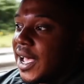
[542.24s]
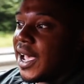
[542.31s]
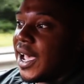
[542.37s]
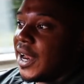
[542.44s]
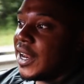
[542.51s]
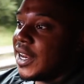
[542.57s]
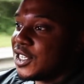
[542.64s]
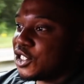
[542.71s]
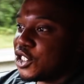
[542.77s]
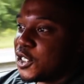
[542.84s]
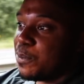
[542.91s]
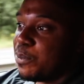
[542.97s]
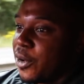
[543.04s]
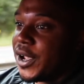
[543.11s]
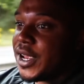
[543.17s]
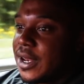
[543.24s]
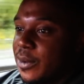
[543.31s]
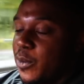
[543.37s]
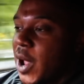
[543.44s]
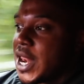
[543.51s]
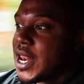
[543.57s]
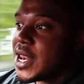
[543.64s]
And an interesting point,
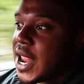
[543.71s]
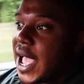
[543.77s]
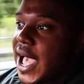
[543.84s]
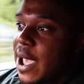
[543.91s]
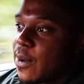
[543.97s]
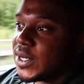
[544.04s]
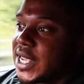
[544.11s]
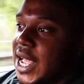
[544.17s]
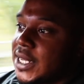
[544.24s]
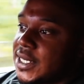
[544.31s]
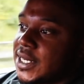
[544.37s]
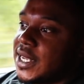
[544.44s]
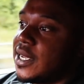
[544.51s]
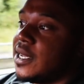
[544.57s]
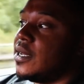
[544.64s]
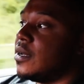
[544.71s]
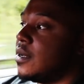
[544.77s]
when I was actually